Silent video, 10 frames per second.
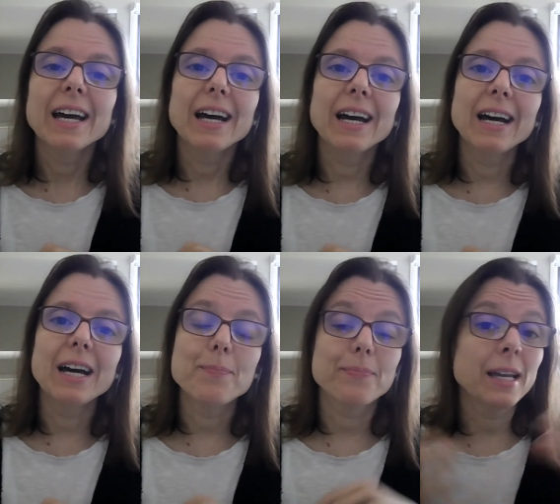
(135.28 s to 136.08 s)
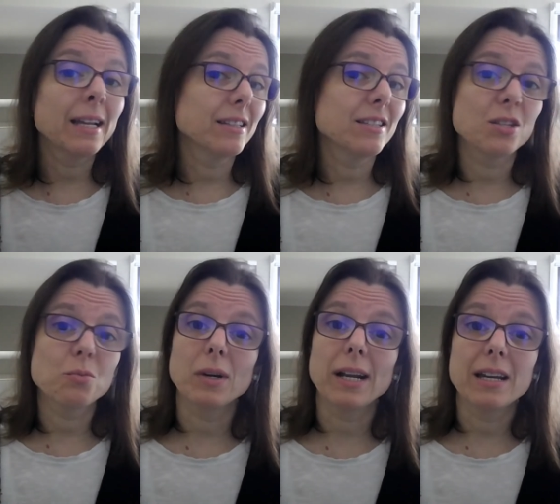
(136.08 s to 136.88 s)
and this
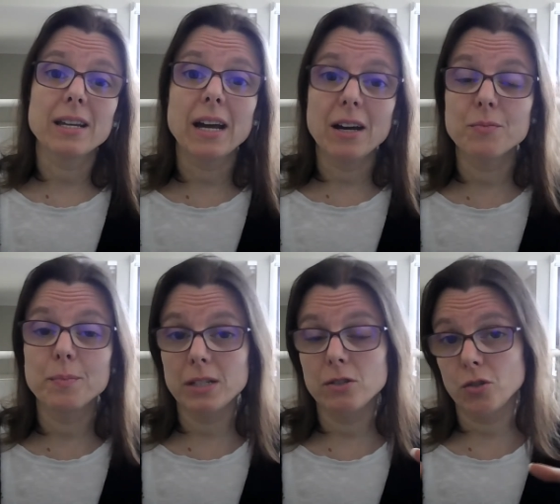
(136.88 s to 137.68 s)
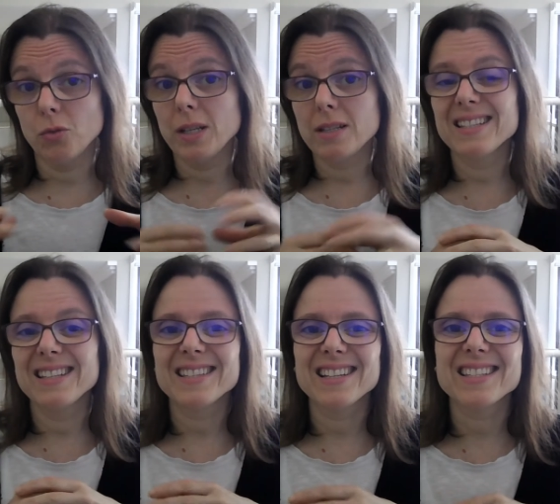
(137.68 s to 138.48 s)
is what I have been doing
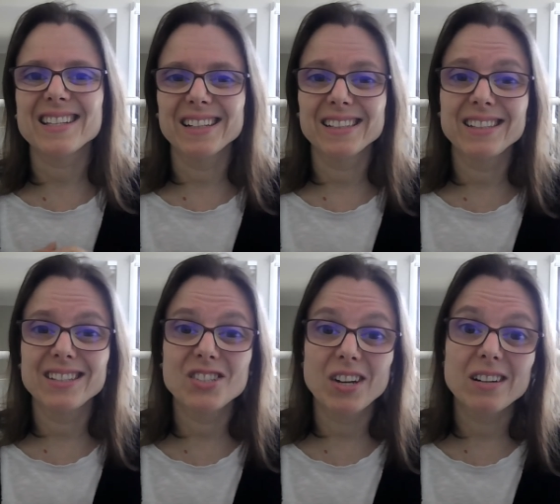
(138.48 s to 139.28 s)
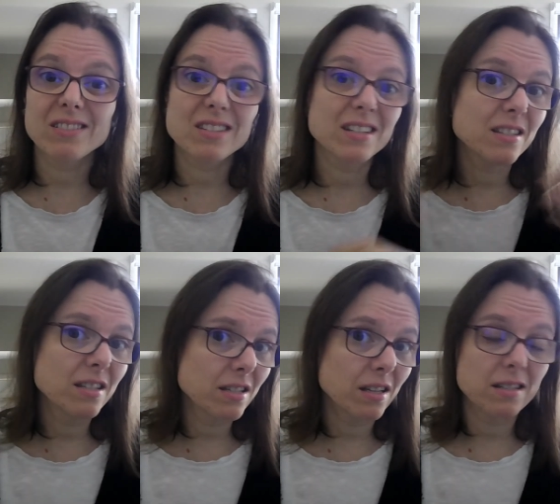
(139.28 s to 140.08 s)
since I started these channels and
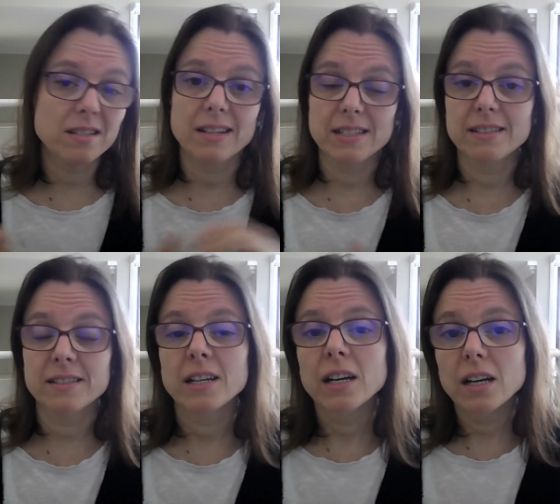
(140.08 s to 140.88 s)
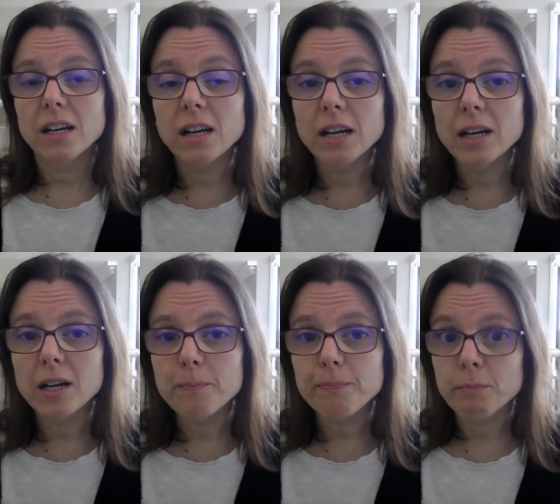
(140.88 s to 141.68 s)
since I started
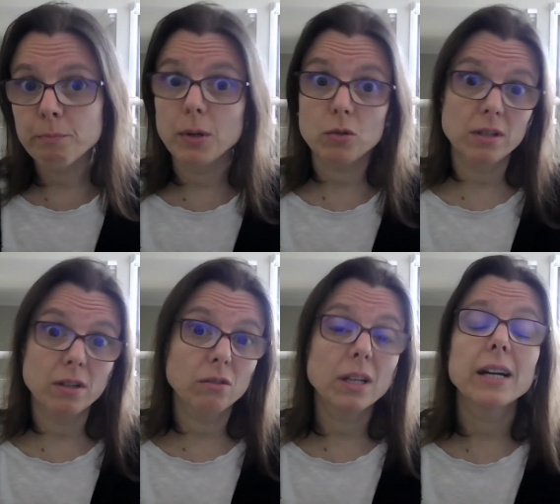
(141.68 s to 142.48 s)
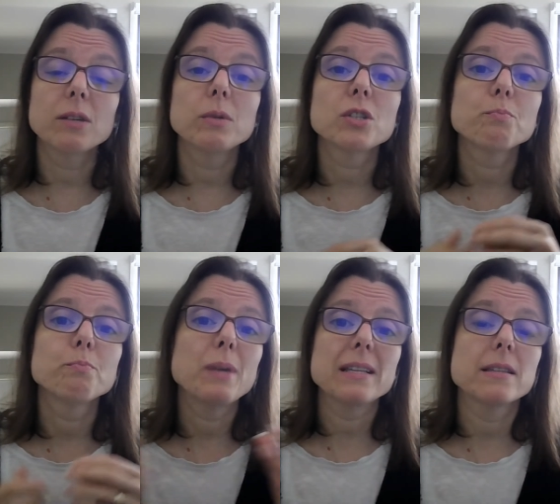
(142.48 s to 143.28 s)
posting online, which
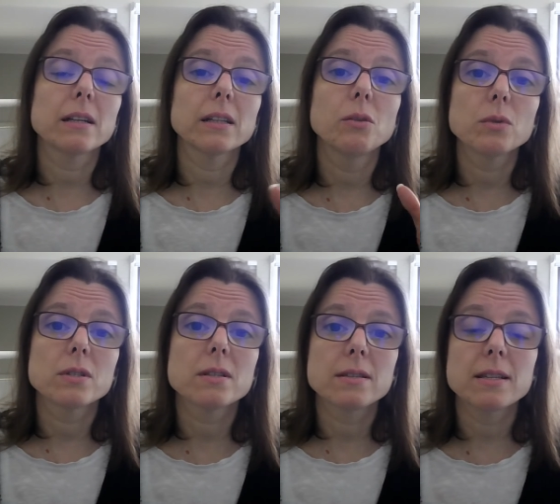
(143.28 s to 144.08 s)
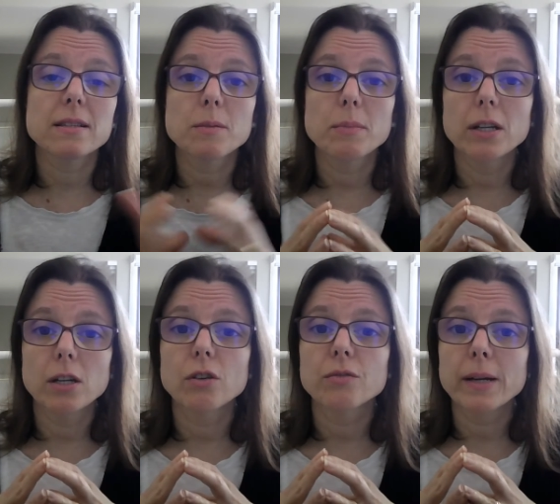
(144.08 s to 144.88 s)
basically was since the
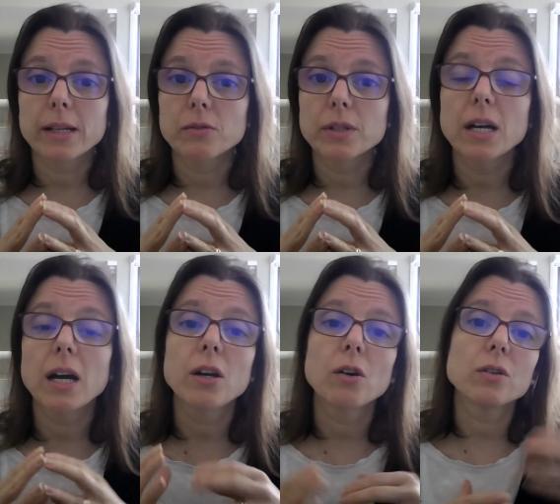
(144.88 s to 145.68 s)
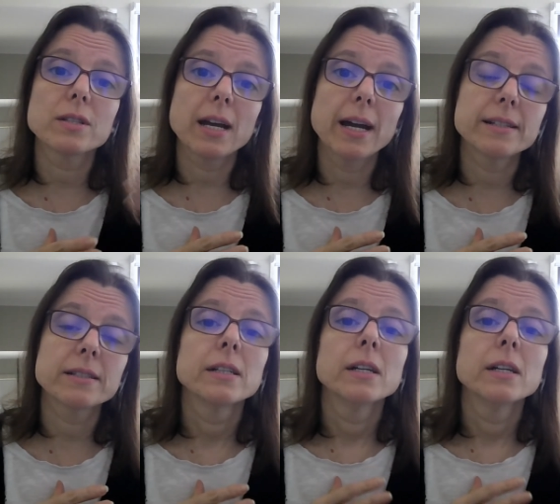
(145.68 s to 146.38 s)
beginning of my career. I always had